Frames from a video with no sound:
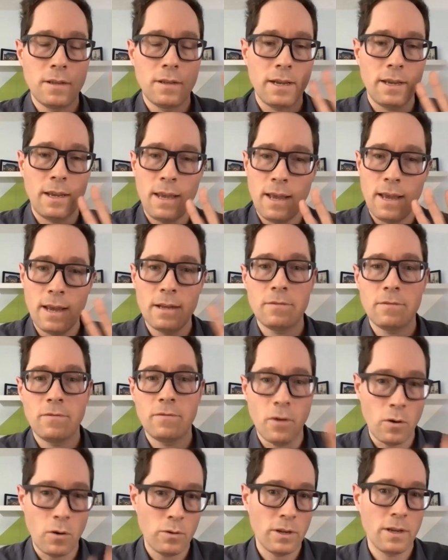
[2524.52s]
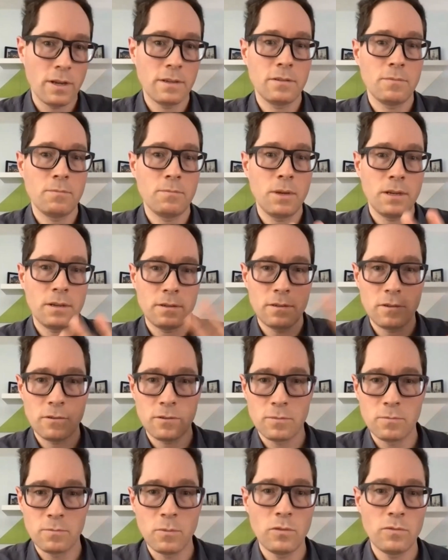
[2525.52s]
that can't focus because
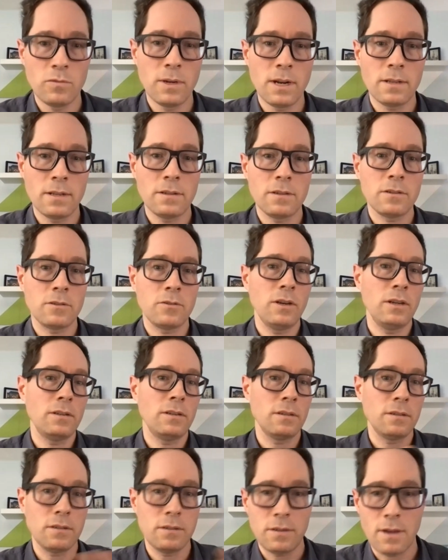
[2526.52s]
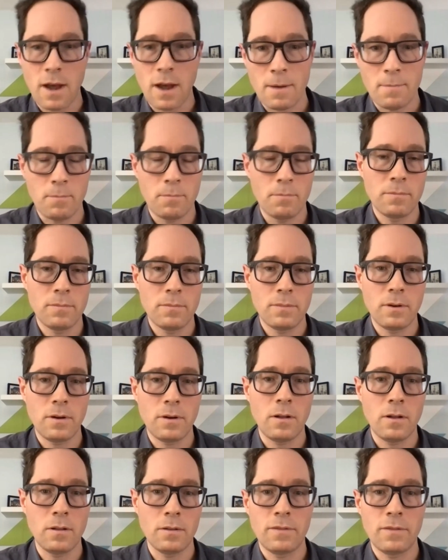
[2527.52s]
there's movement on the screen to stop
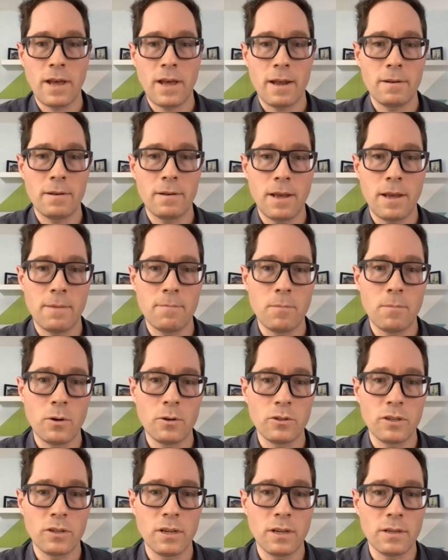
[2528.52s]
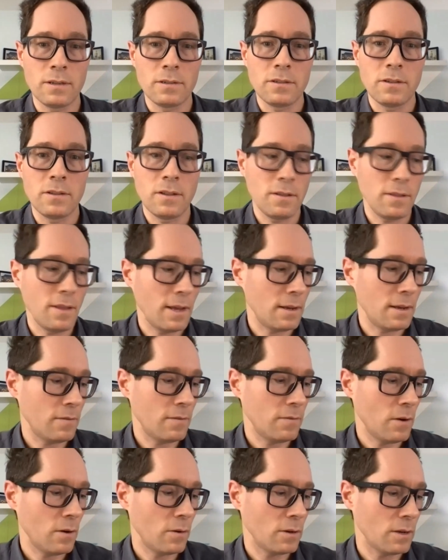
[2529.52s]
all of that that motion so that they can
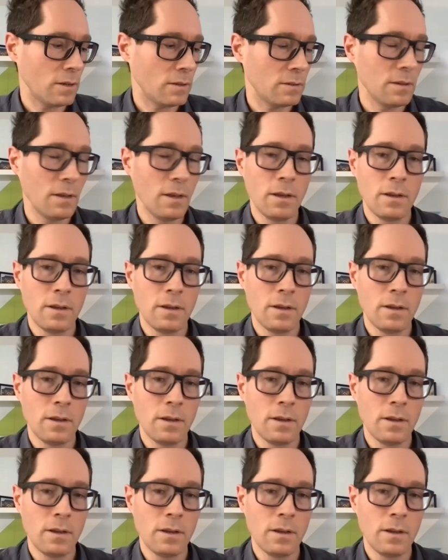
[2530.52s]
focus.